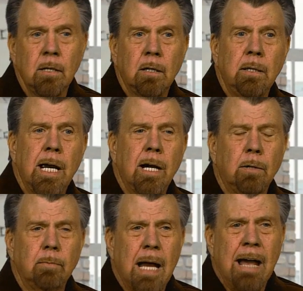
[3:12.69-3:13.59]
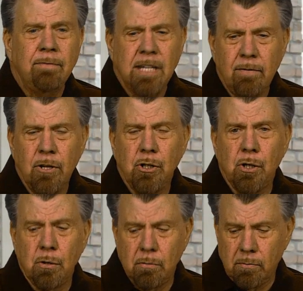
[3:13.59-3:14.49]
Now, I've given
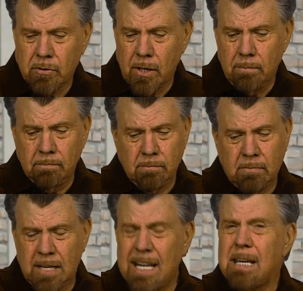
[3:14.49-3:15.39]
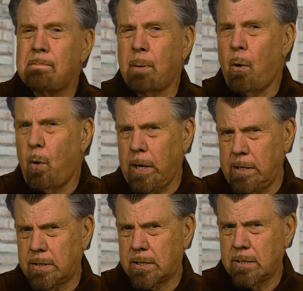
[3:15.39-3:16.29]
you some key
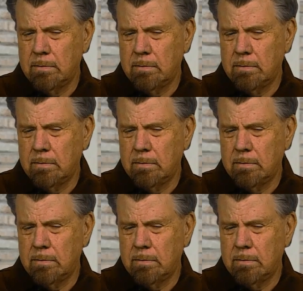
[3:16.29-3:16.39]
points,